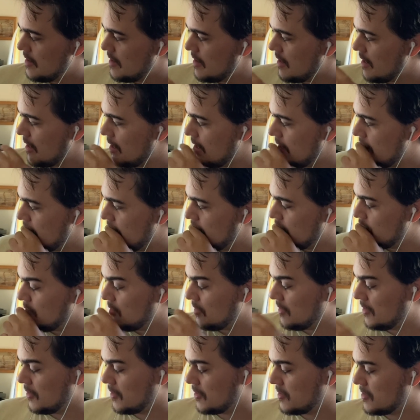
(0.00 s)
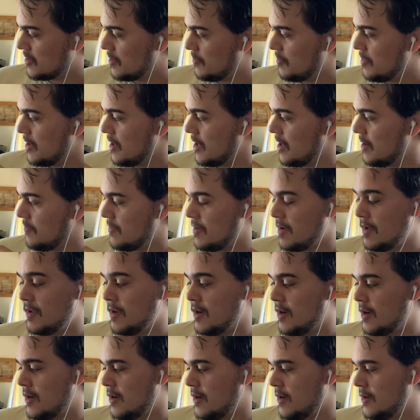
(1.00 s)
and what looks to be
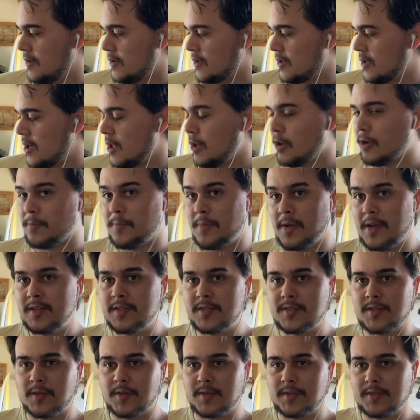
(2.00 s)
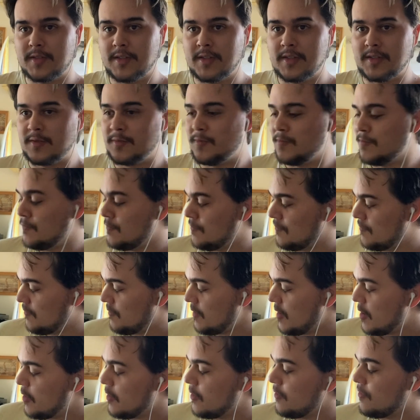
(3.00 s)
uh, colored pencils is
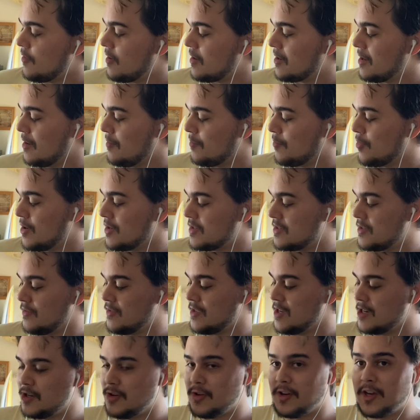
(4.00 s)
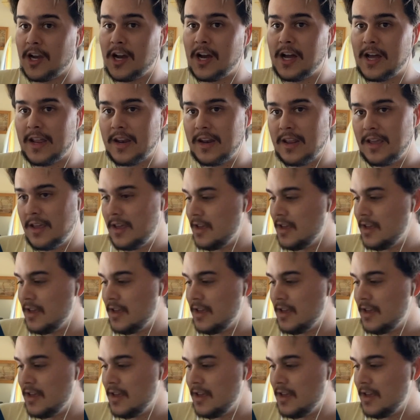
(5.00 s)
very fucking impressive that you got